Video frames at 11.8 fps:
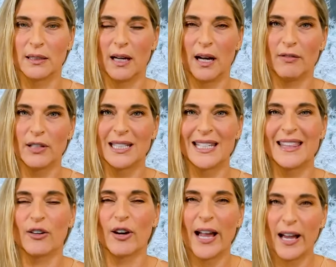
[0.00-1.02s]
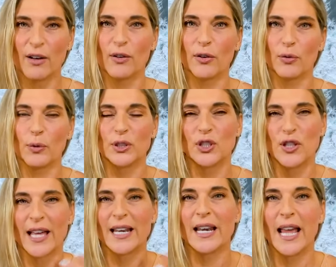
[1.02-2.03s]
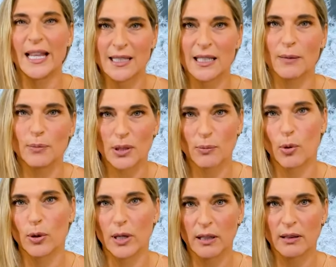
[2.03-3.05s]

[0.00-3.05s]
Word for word: obviously their health which then ends up supporting